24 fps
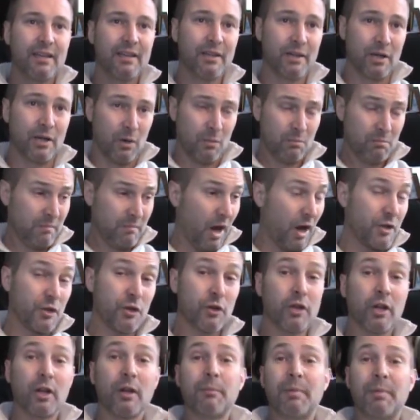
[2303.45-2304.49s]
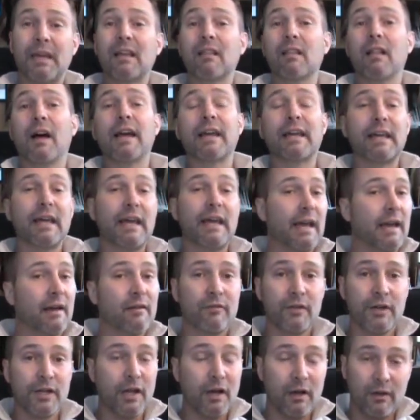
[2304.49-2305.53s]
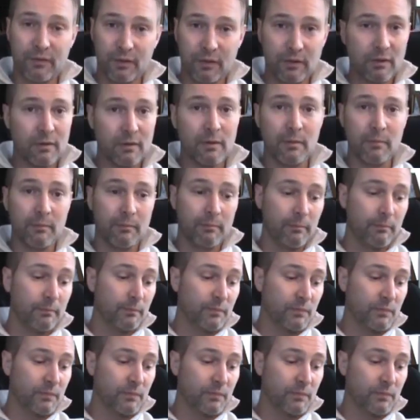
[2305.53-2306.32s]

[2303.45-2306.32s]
You know, are you going to be like every other